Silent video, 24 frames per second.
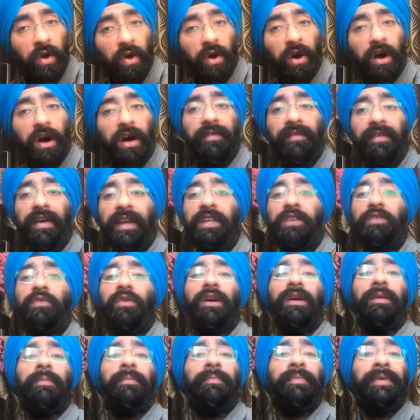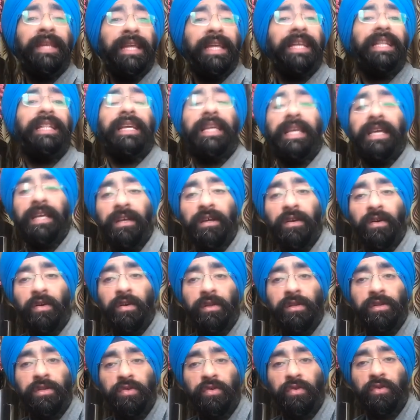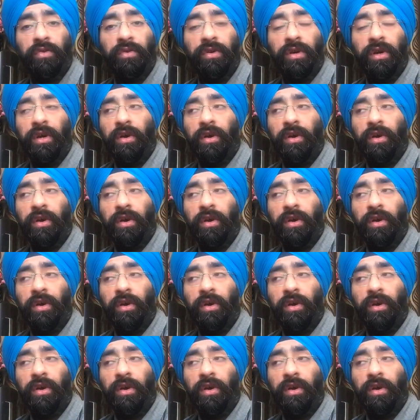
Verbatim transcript: or when you are breathing also